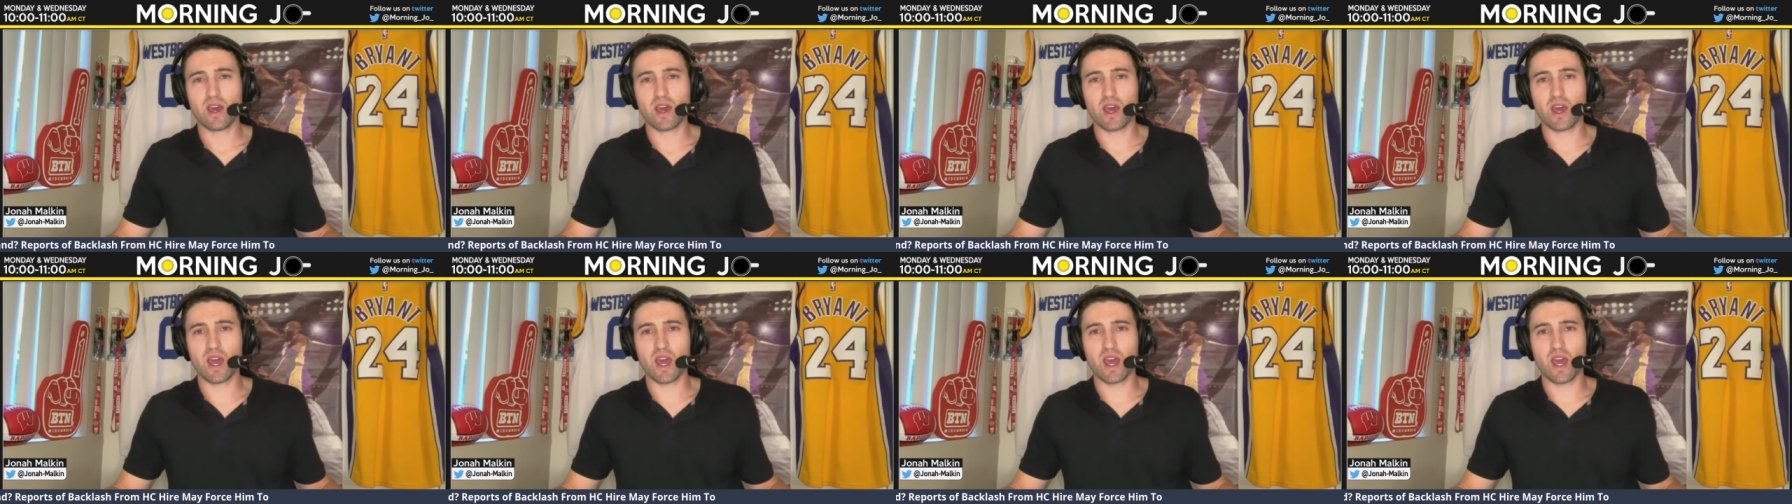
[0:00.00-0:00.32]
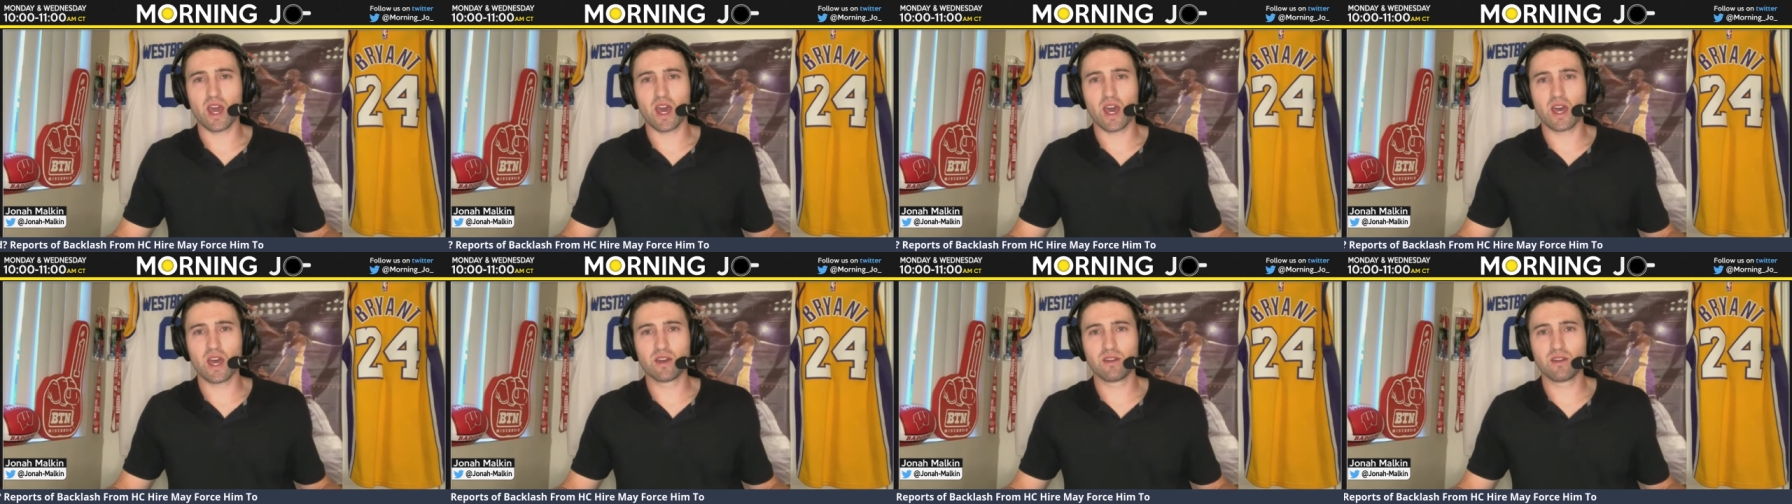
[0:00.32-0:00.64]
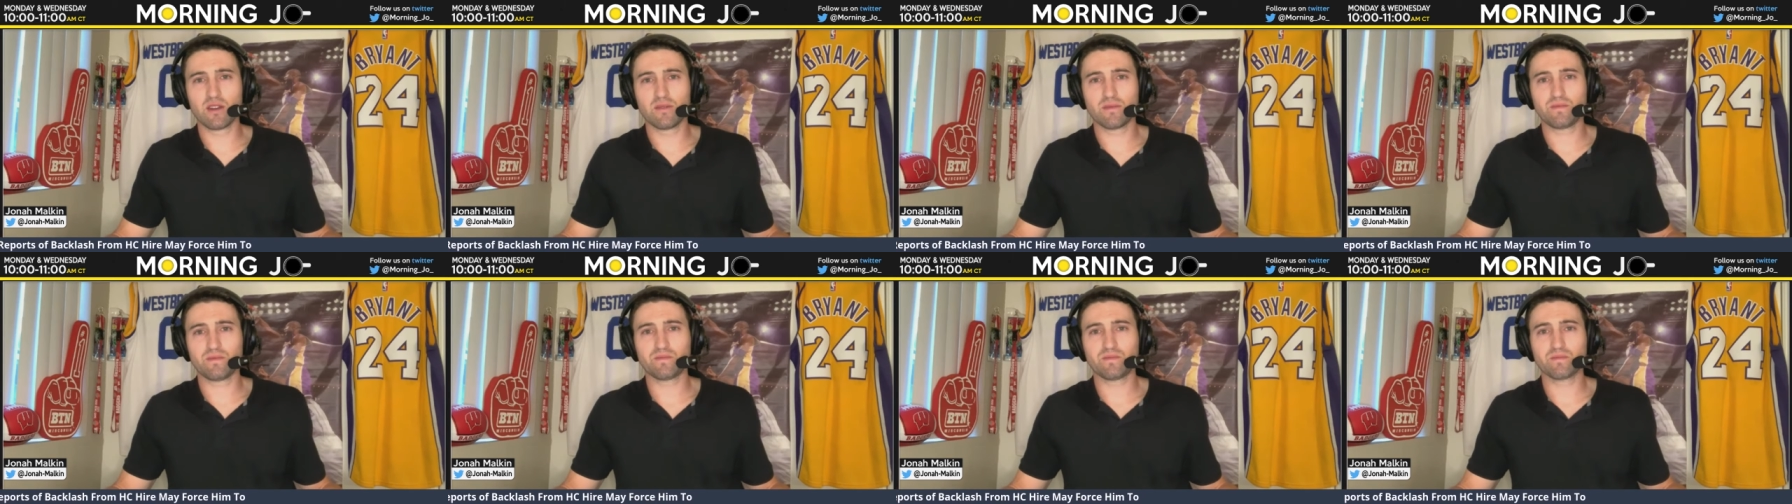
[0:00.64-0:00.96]

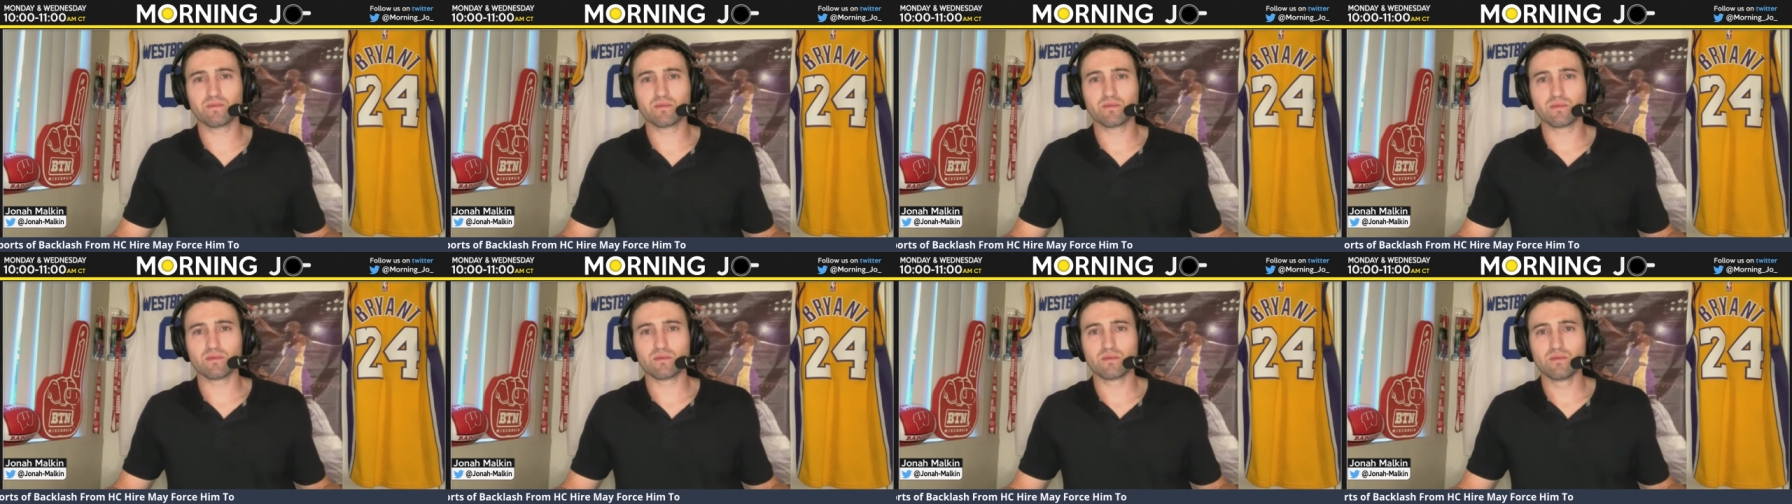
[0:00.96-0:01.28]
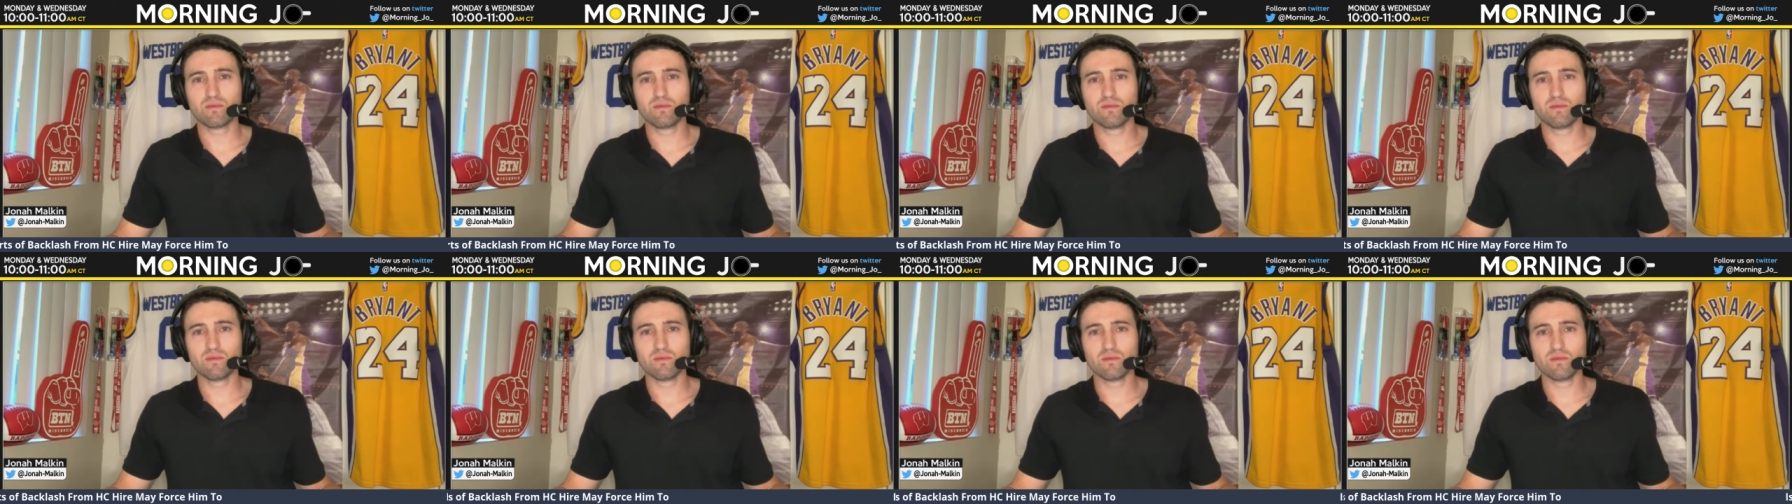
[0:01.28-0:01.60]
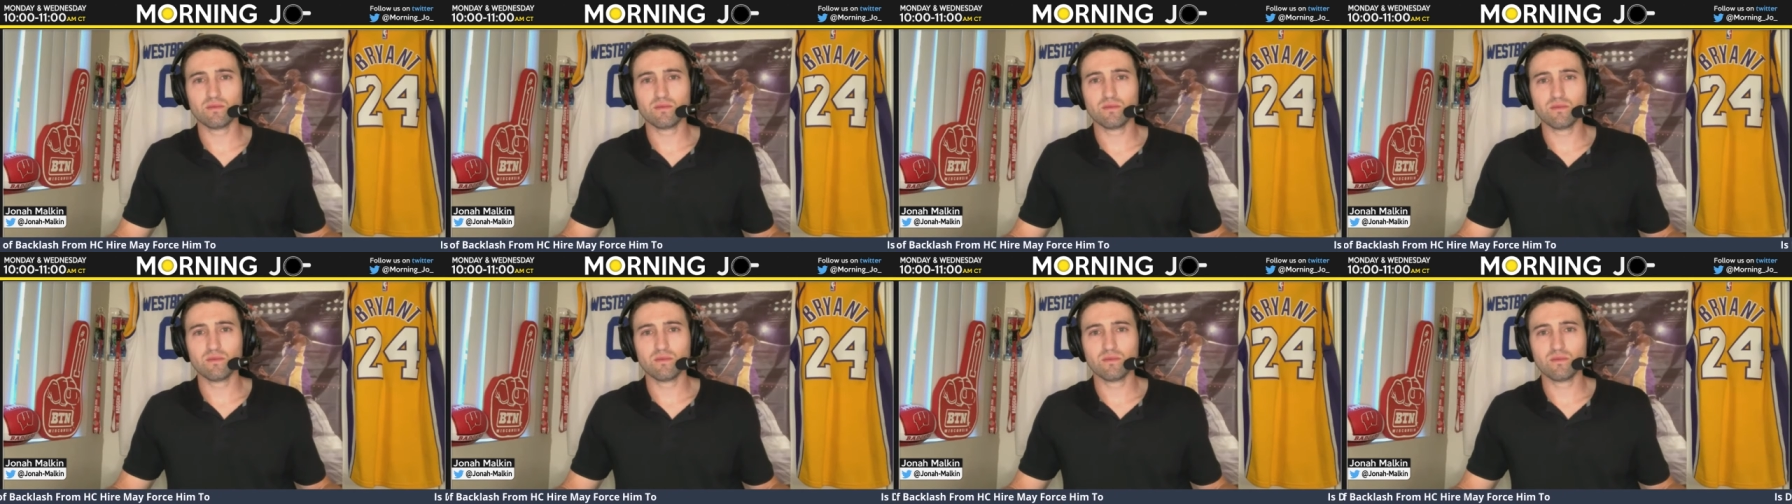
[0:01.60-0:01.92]
And
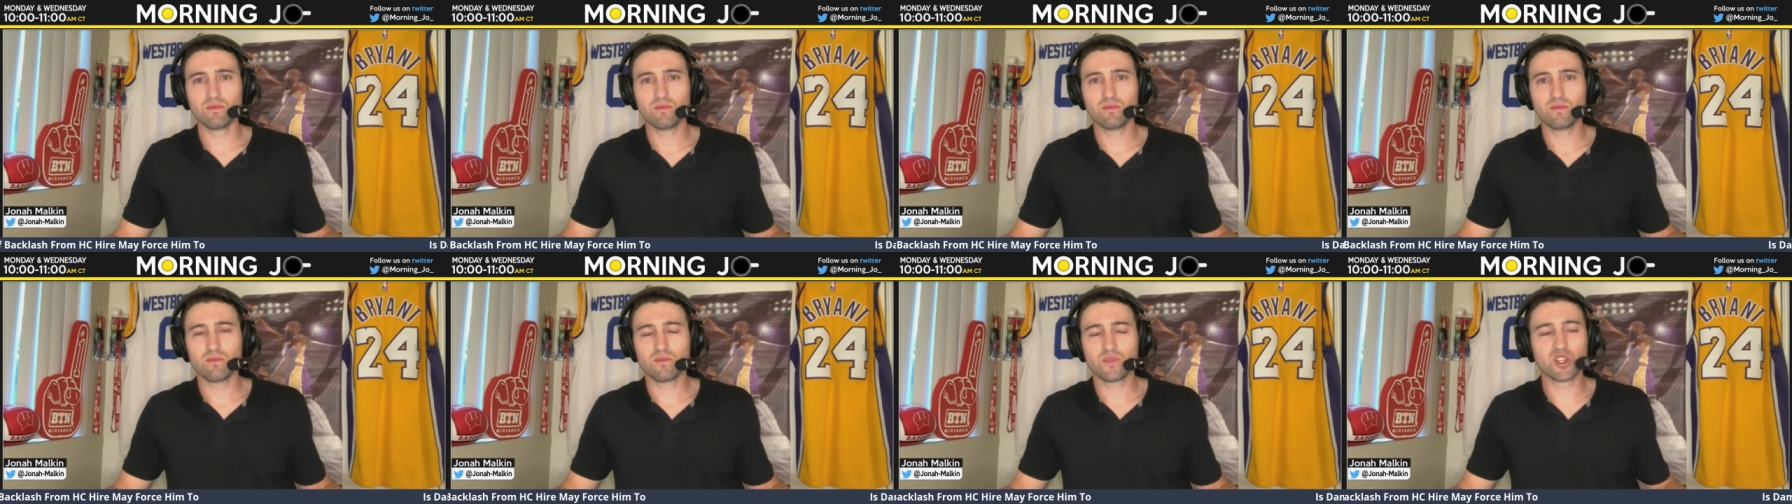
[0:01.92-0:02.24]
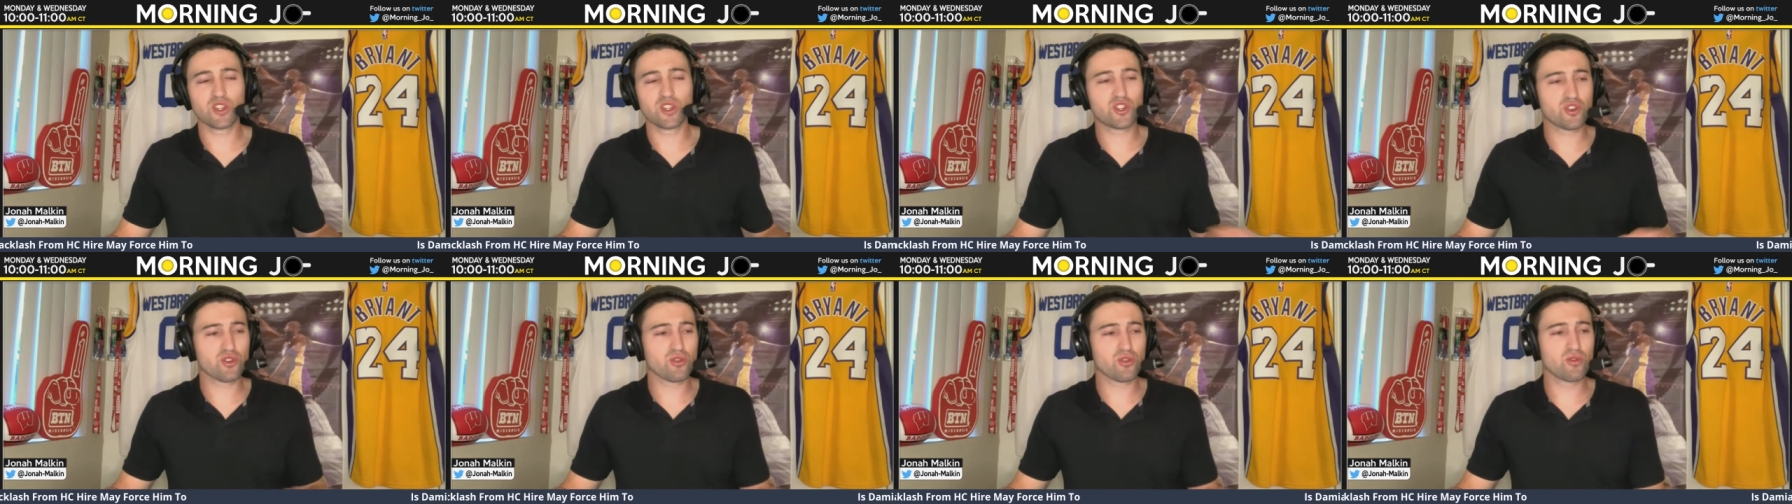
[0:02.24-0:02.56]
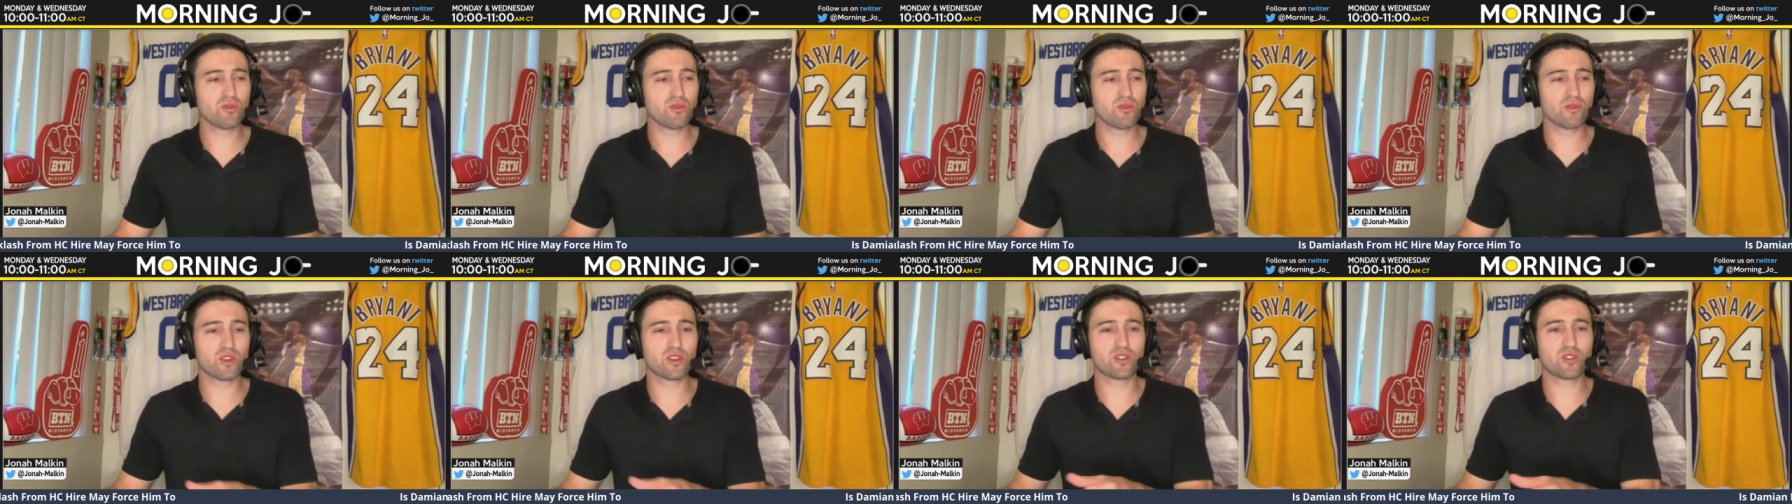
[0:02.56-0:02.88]

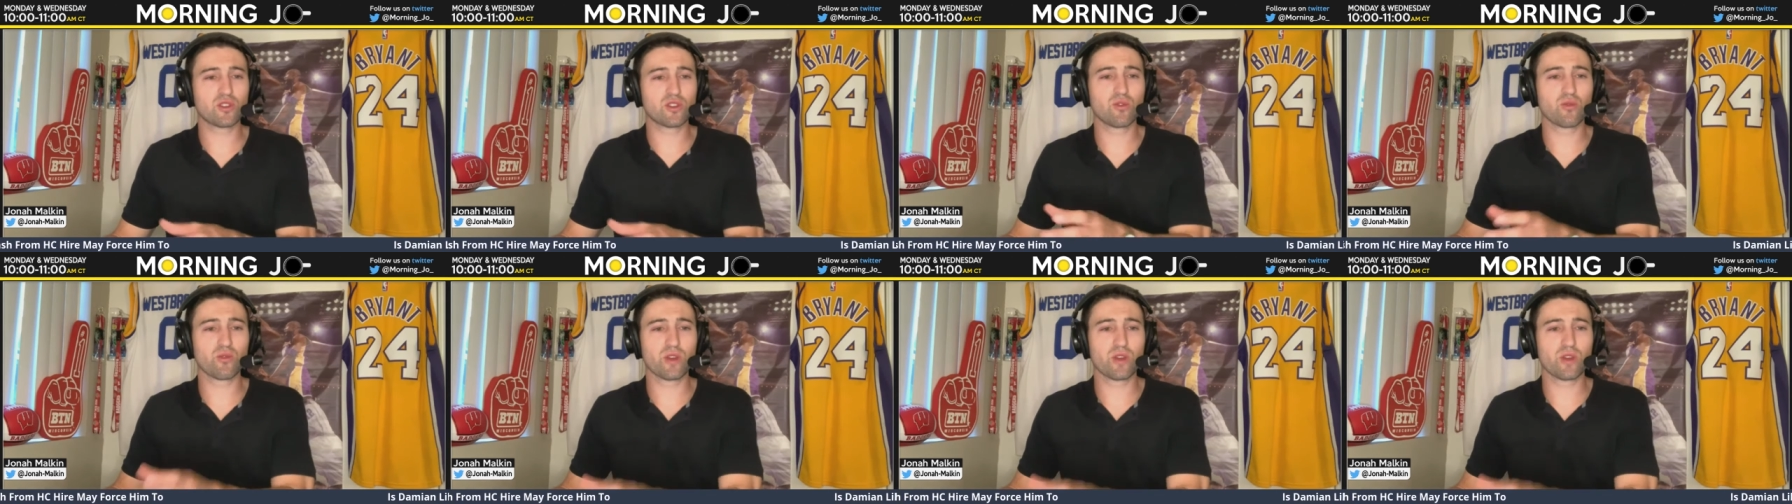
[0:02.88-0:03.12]
the